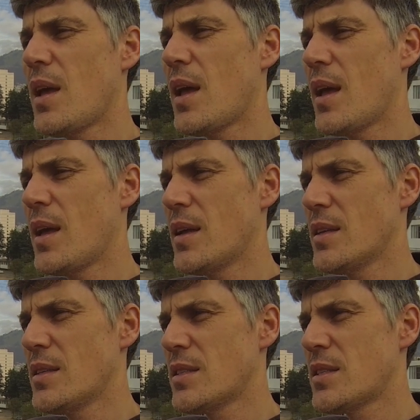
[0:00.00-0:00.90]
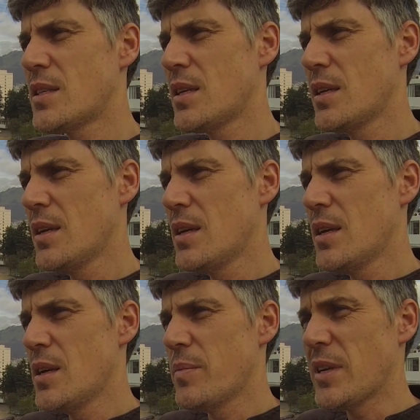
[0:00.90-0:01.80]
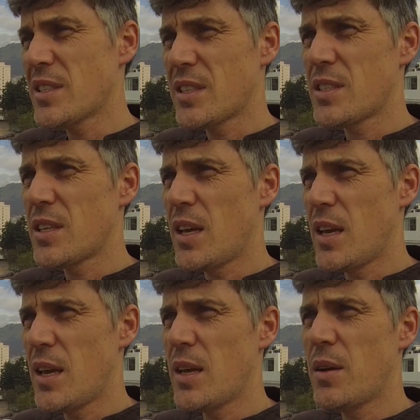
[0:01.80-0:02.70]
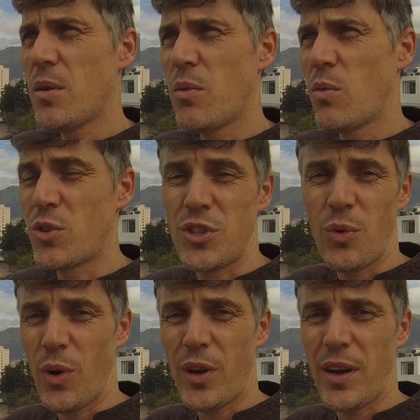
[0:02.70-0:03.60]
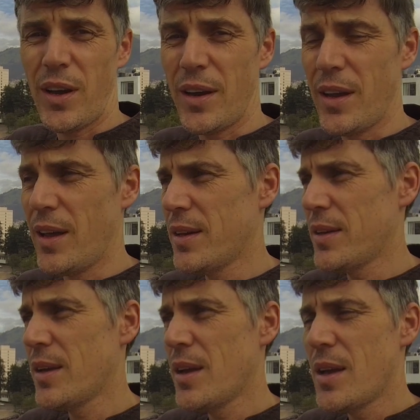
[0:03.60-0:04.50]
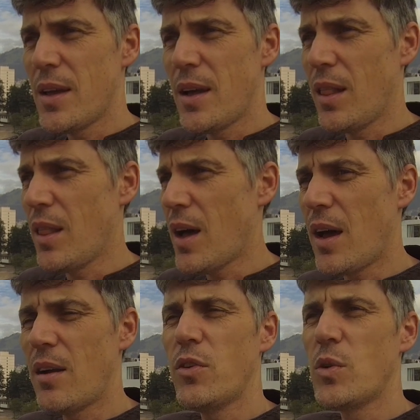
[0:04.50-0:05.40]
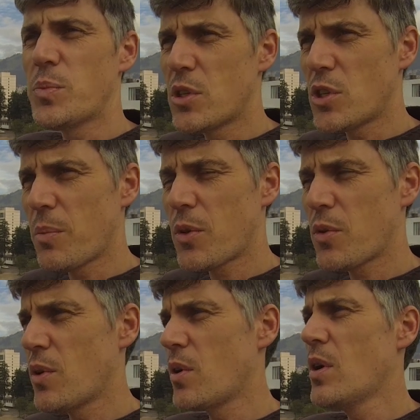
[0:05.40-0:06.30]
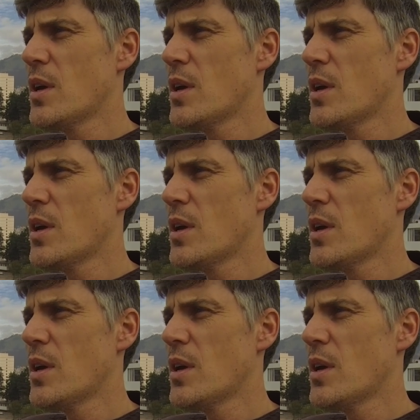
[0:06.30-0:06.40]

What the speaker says: and basically say we're still working on it. A lot of hoops to jump through.